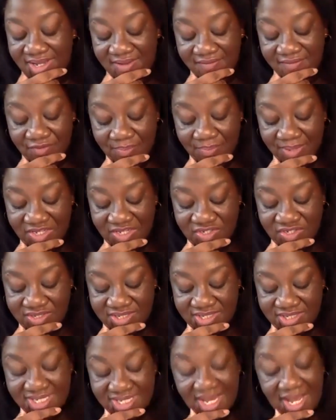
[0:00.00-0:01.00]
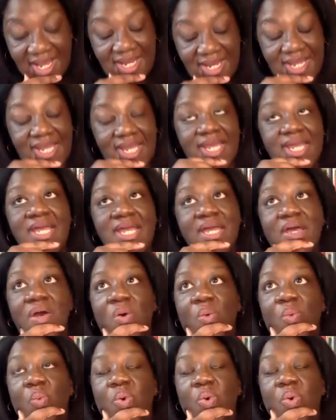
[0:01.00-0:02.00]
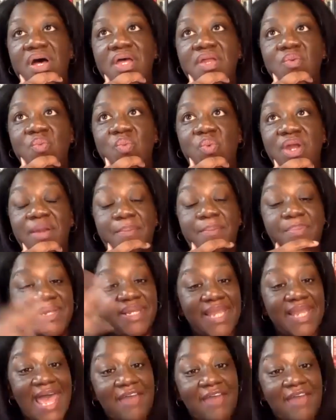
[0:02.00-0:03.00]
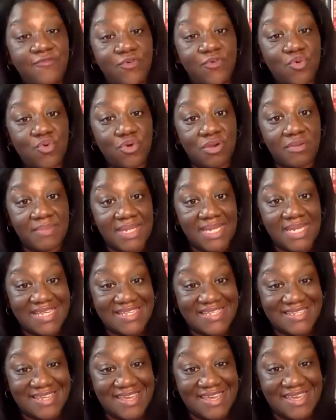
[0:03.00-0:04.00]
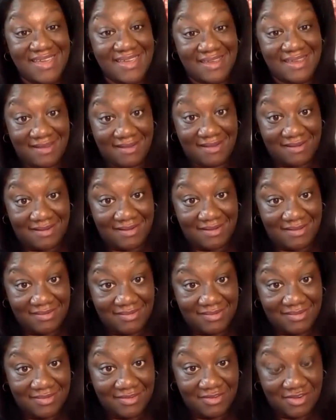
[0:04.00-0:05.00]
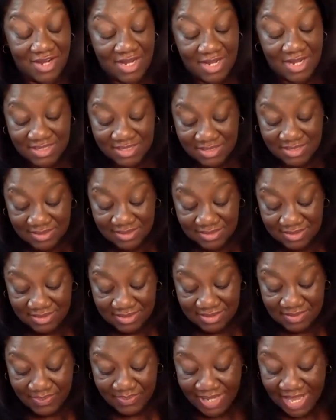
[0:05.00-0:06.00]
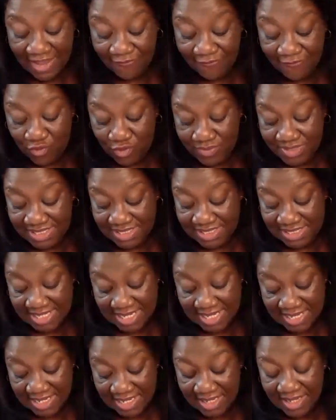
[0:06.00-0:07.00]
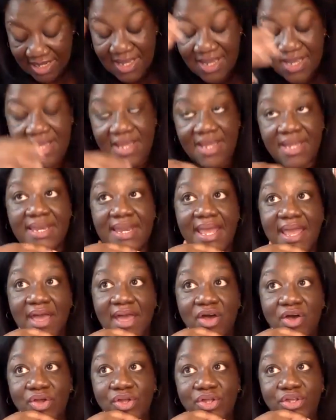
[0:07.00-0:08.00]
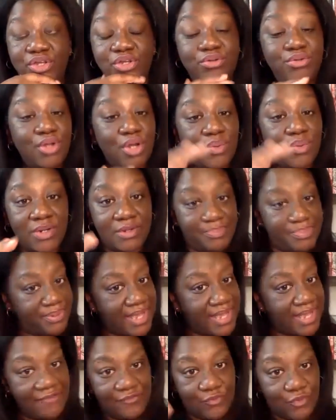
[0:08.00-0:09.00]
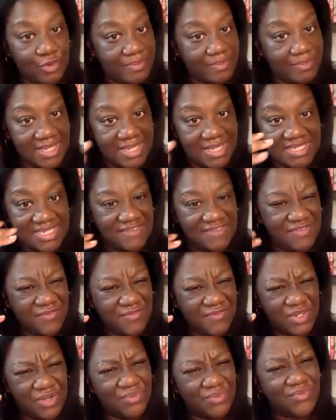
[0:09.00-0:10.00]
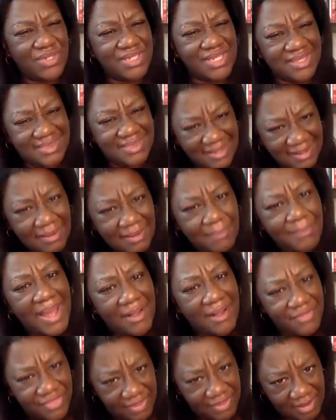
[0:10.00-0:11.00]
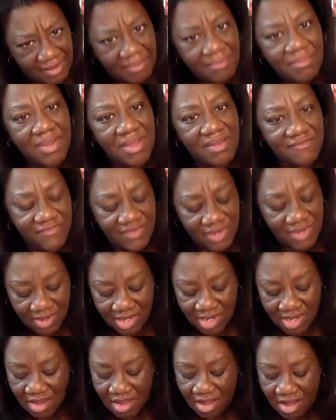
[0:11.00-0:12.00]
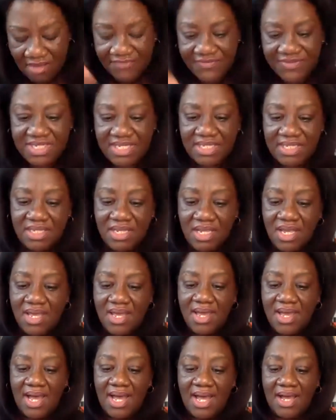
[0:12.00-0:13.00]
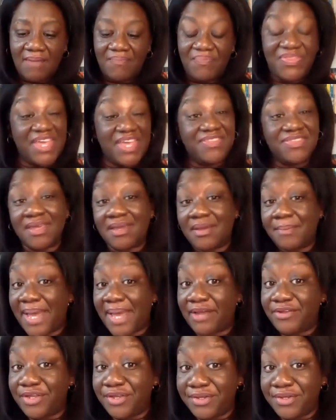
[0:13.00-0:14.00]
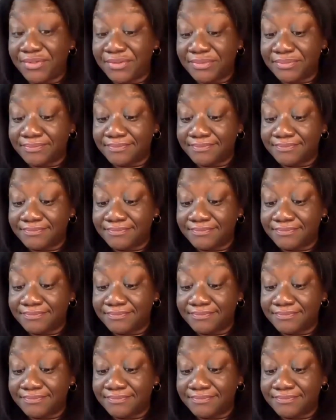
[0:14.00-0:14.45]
information society one where platform is king, right? The platform is king. Now, you know what a platform is, even if you don't really think about them very often. They think about you.